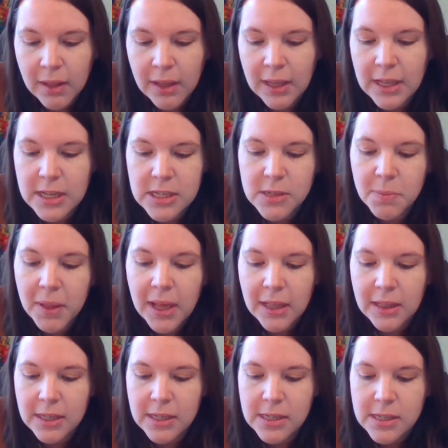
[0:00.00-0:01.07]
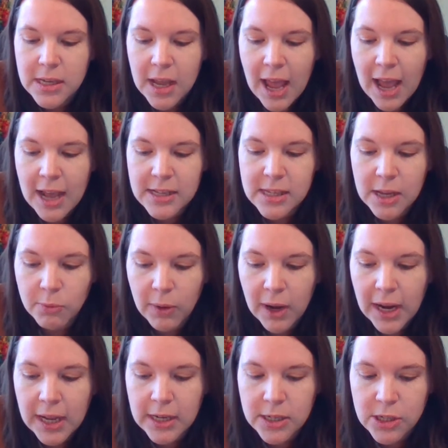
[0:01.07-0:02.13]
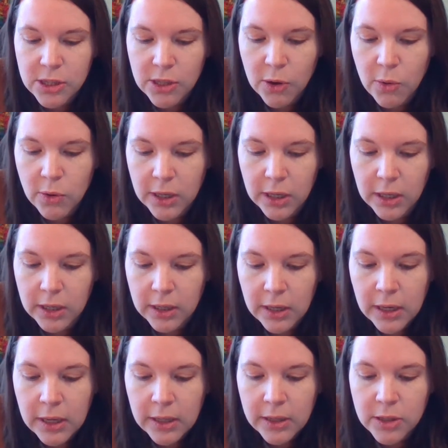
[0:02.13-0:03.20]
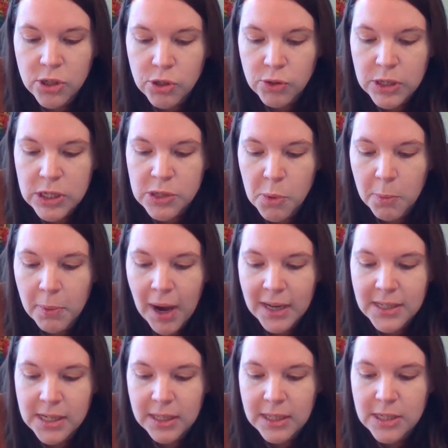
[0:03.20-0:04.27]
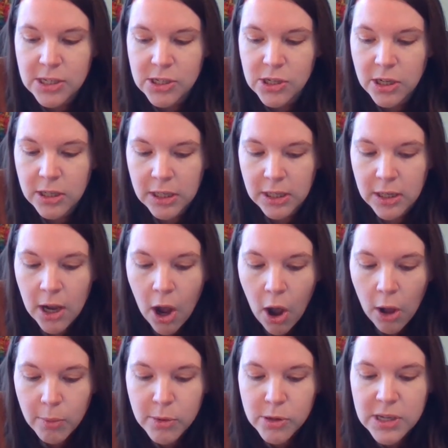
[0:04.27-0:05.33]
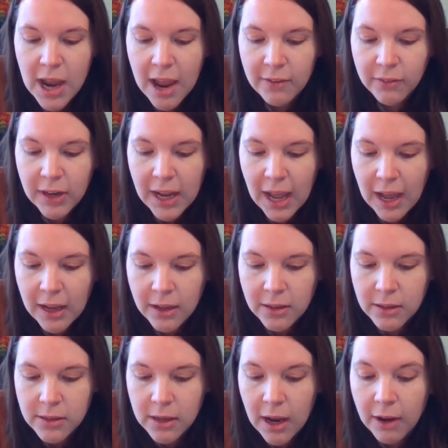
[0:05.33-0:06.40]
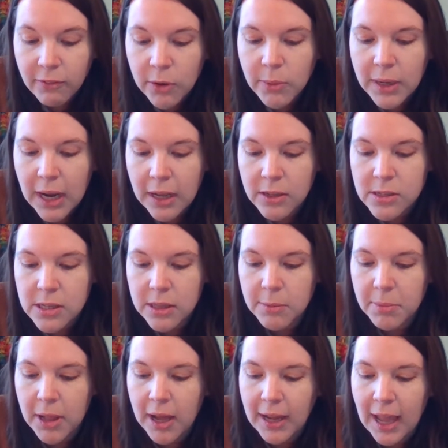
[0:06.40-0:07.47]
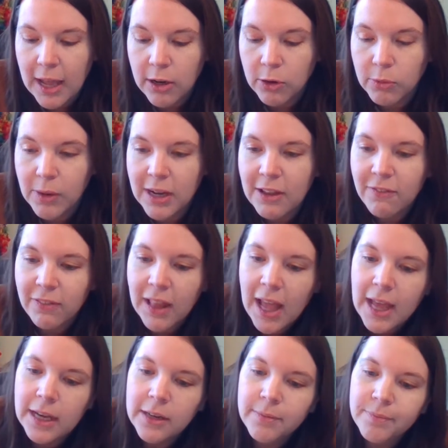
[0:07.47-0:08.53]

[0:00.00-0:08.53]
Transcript: He explained this as they ran to the corner. The streets were practically deserted. Almost everyone else on the block had already fled.